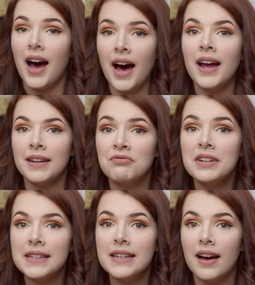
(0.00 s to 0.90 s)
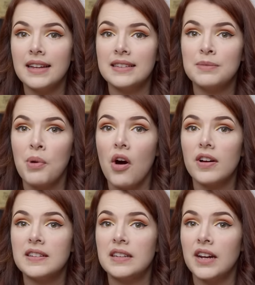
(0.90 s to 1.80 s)
I really like this
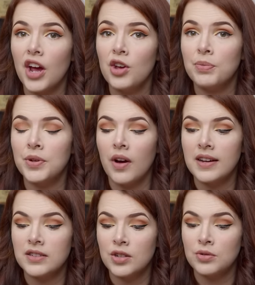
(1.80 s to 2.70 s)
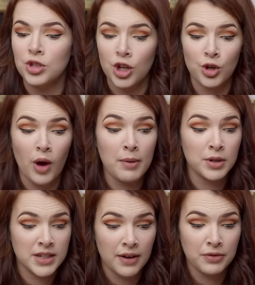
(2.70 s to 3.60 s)
box, and I hope you guys do too. I
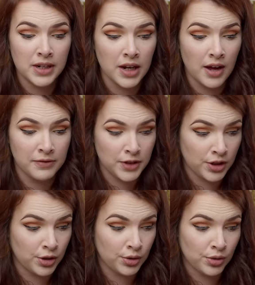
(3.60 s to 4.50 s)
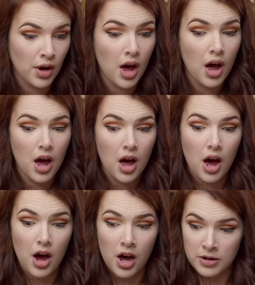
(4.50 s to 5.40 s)
would definitely love to
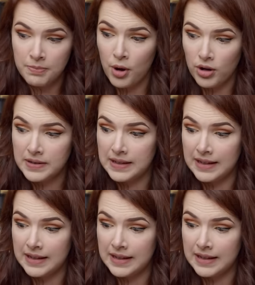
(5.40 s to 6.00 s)
unbox